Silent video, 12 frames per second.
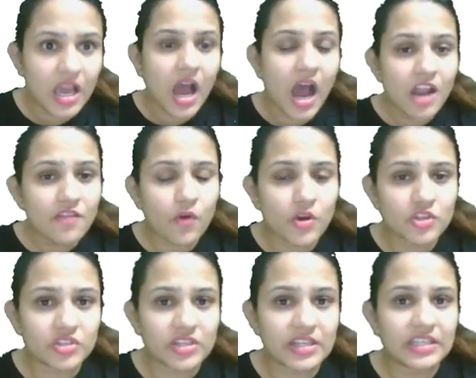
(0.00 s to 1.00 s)

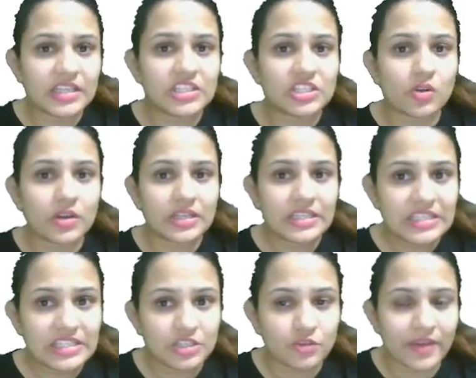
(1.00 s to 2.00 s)
Unfortunately, it's not
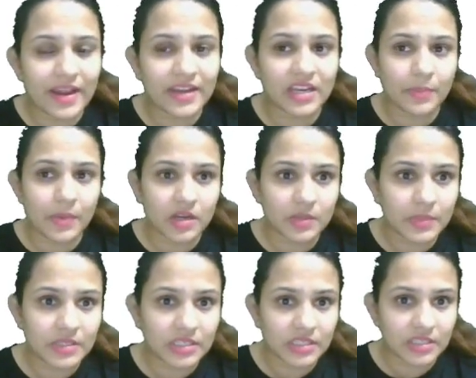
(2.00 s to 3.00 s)
easy to find an
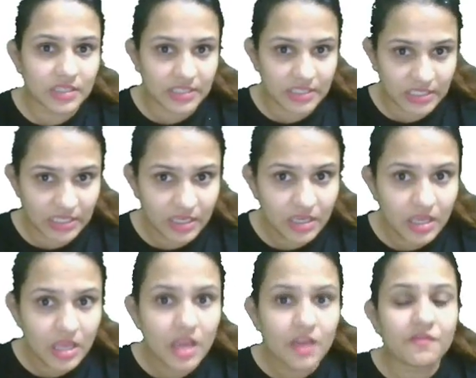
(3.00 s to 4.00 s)
apartment in the city.
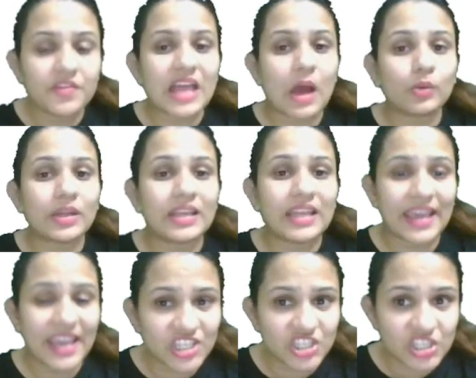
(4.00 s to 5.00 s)
Without an
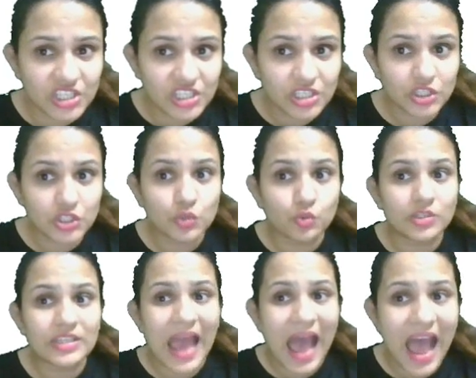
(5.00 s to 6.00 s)
agent, you
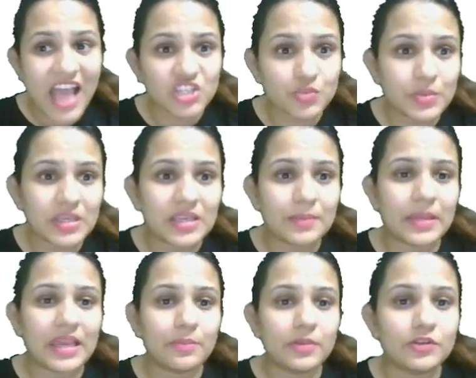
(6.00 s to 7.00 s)
dash be
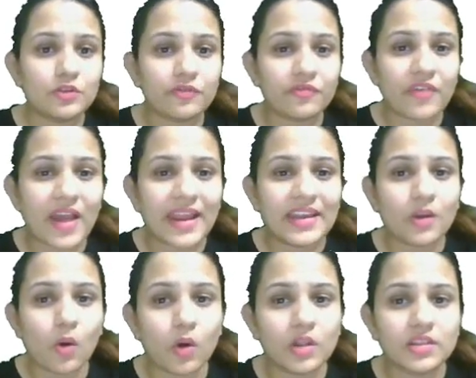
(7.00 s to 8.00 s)
able to find
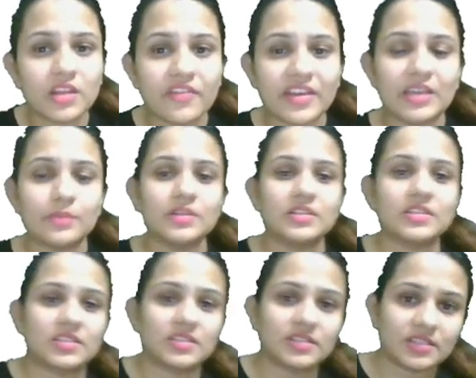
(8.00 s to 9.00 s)
all the available
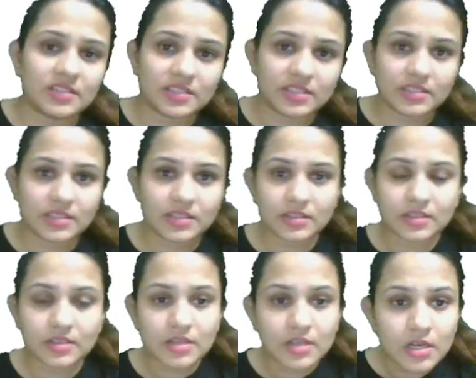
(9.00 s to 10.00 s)
listings.
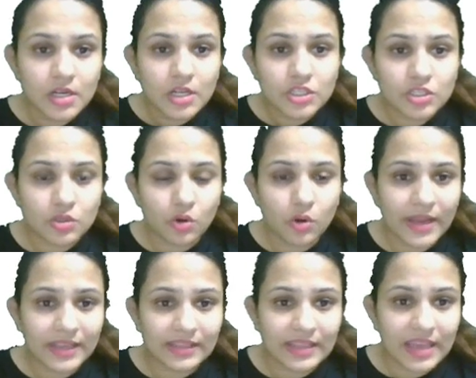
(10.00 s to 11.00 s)
So
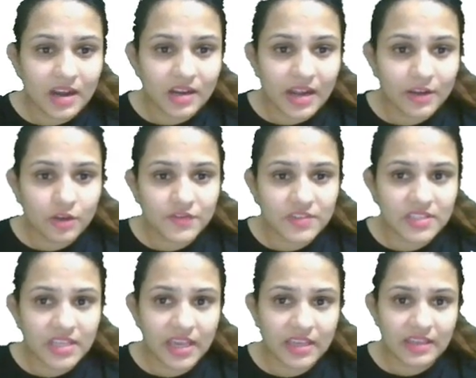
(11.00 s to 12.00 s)
they are kind of
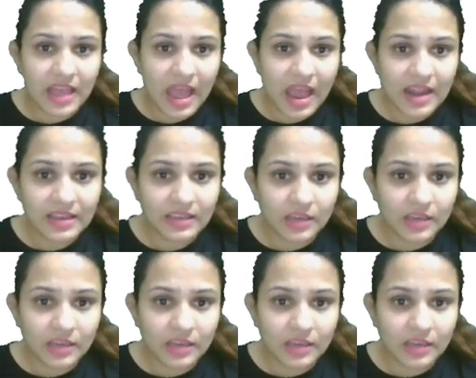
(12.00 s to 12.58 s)
saying that